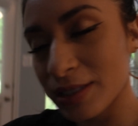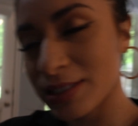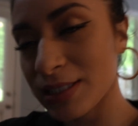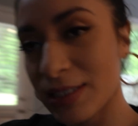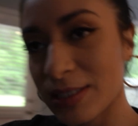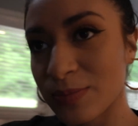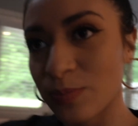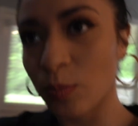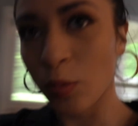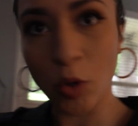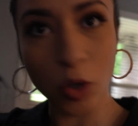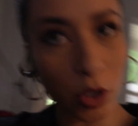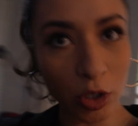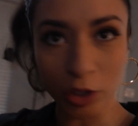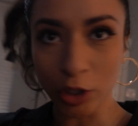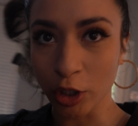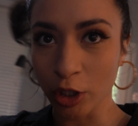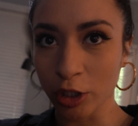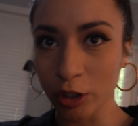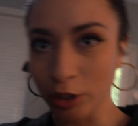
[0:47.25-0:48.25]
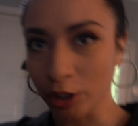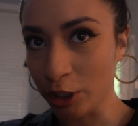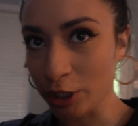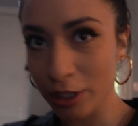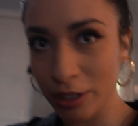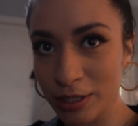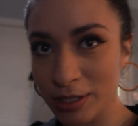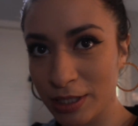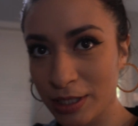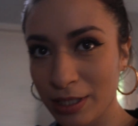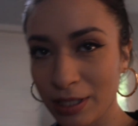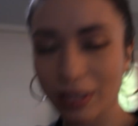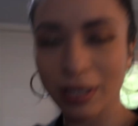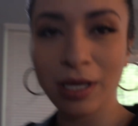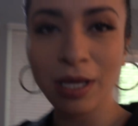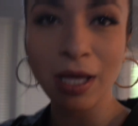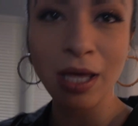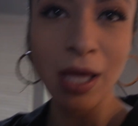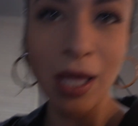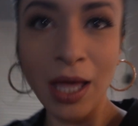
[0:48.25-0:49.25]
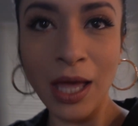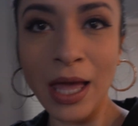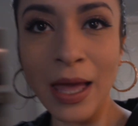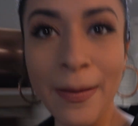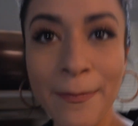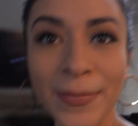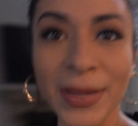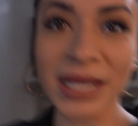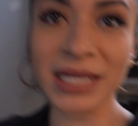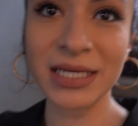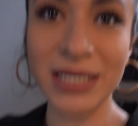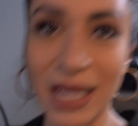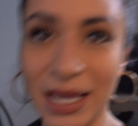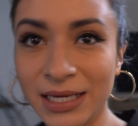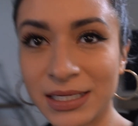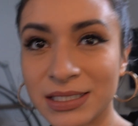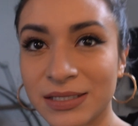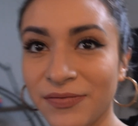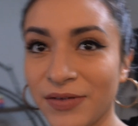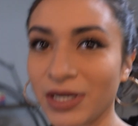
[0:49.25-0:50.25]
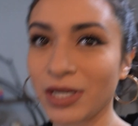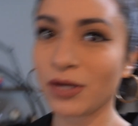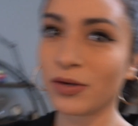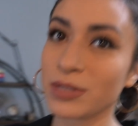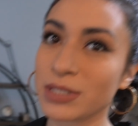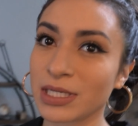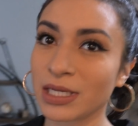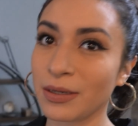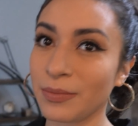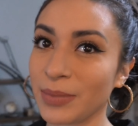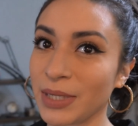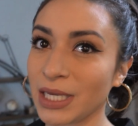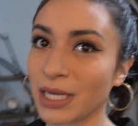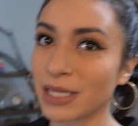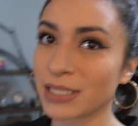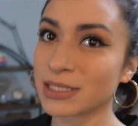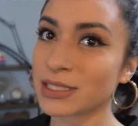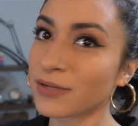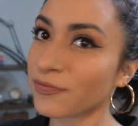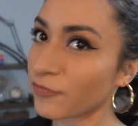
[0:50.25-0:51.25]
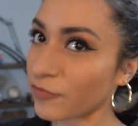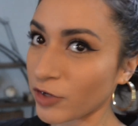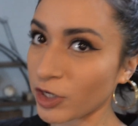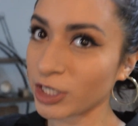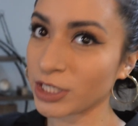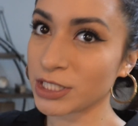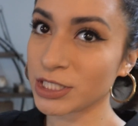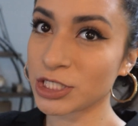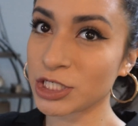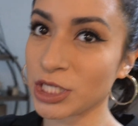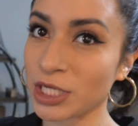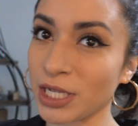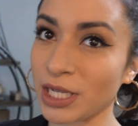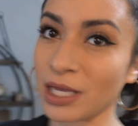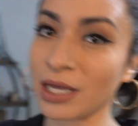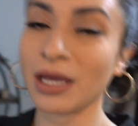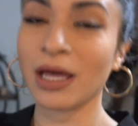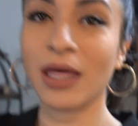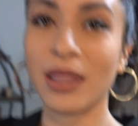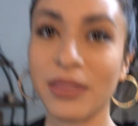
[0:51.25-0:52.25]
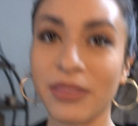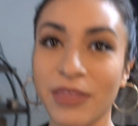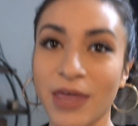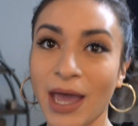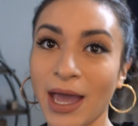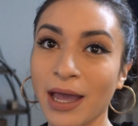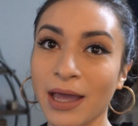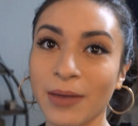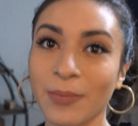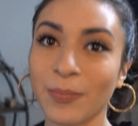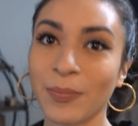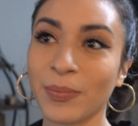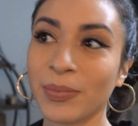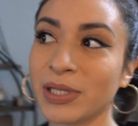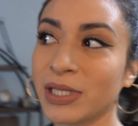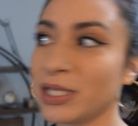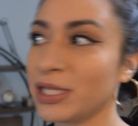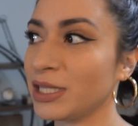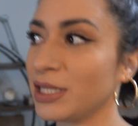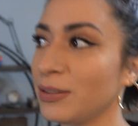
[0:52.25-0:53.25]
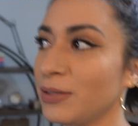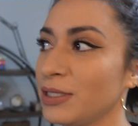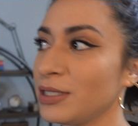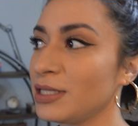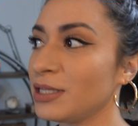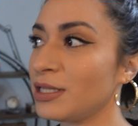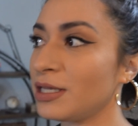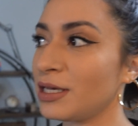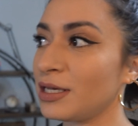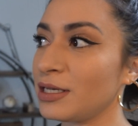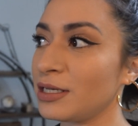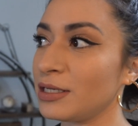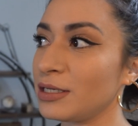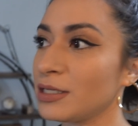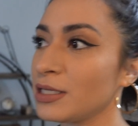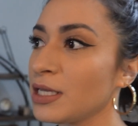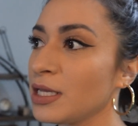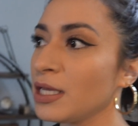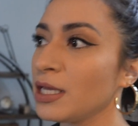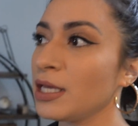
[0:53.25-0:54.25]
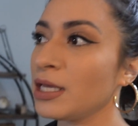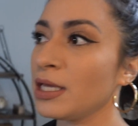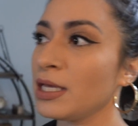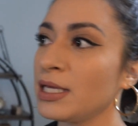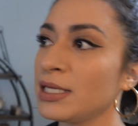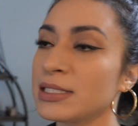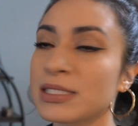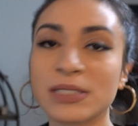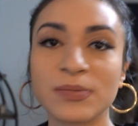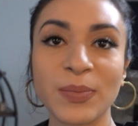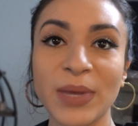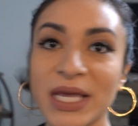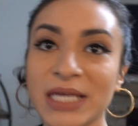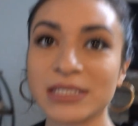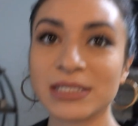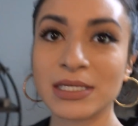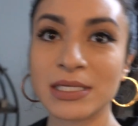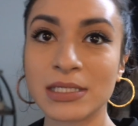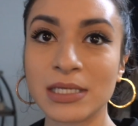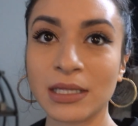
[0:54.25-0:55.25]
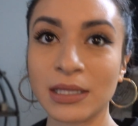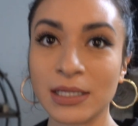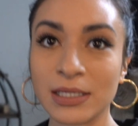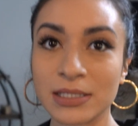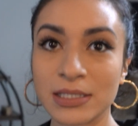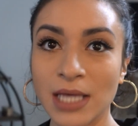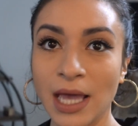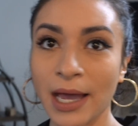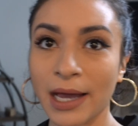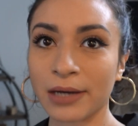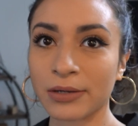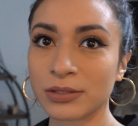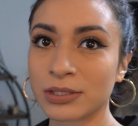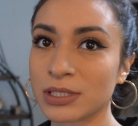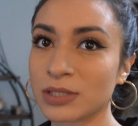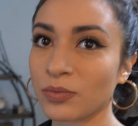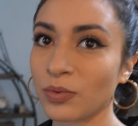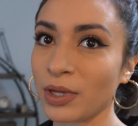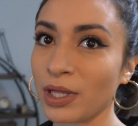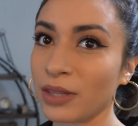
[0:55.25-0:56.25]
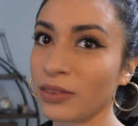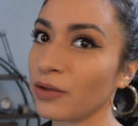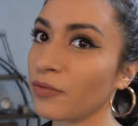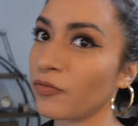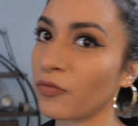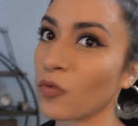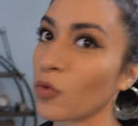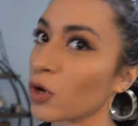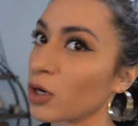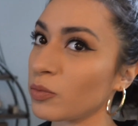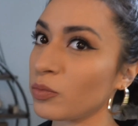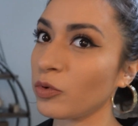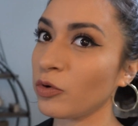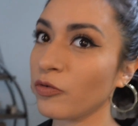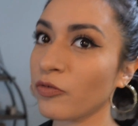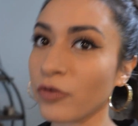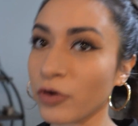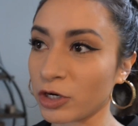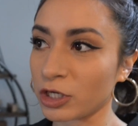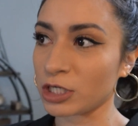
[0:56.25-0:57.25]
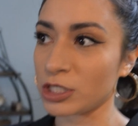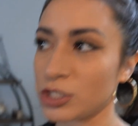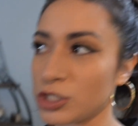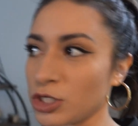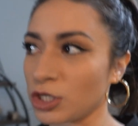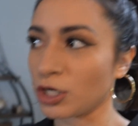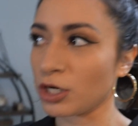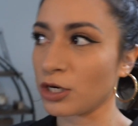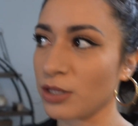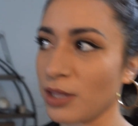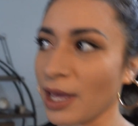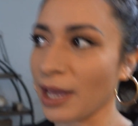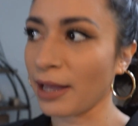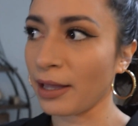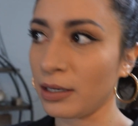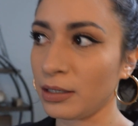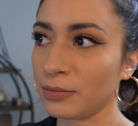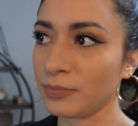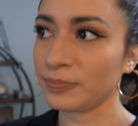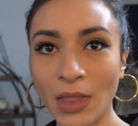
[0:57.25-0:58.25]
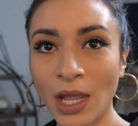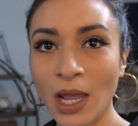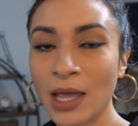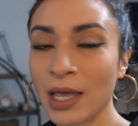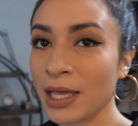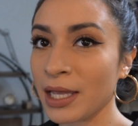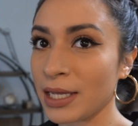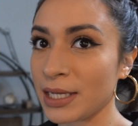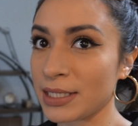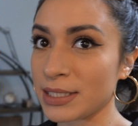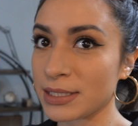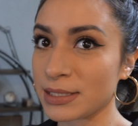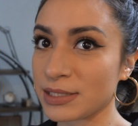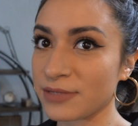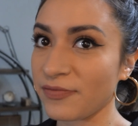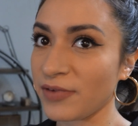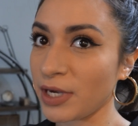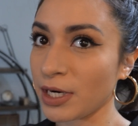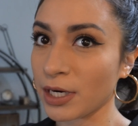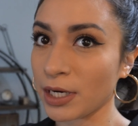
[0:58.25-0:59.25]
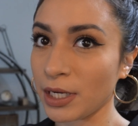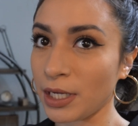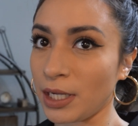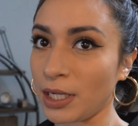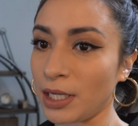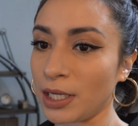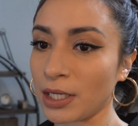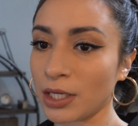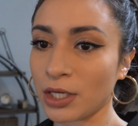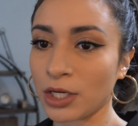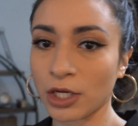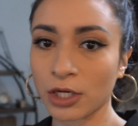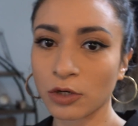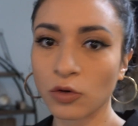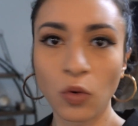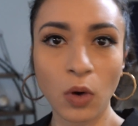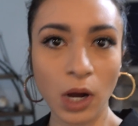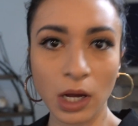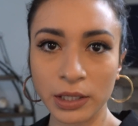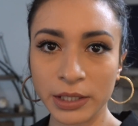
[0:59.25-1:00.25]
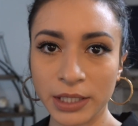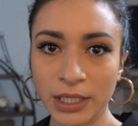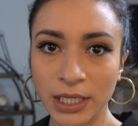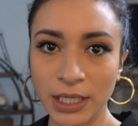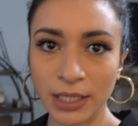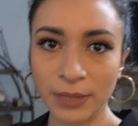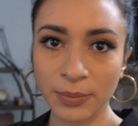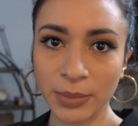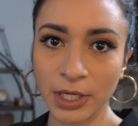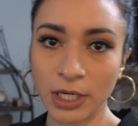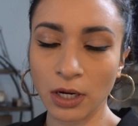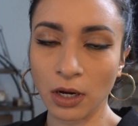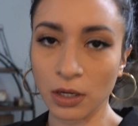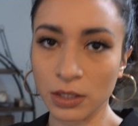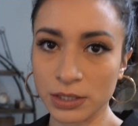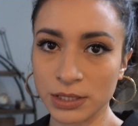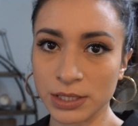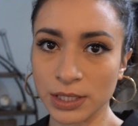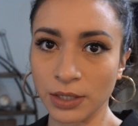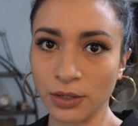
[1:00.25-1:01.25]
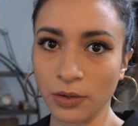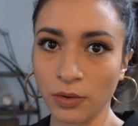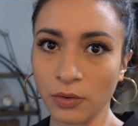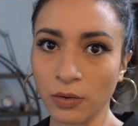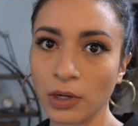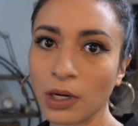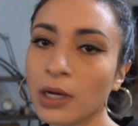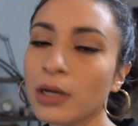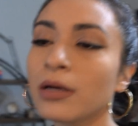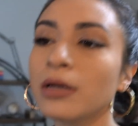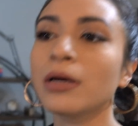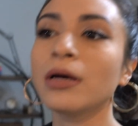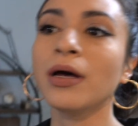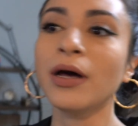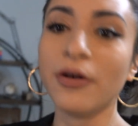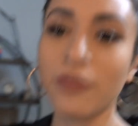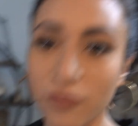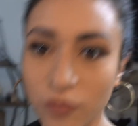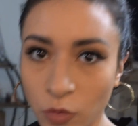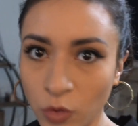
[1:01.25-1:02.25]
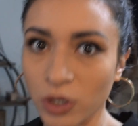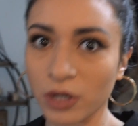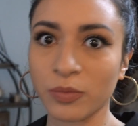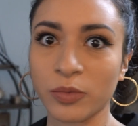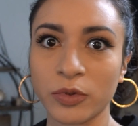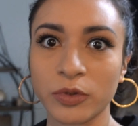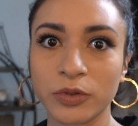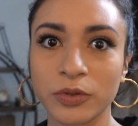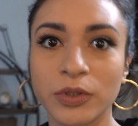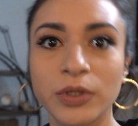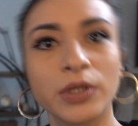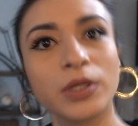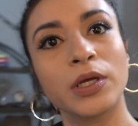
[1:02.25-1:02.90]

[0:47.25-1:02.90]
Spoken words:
spoiler alert, my next video is gonna be us furnishing the spaces in this house with affordable furniture that is very good quality but also affordable.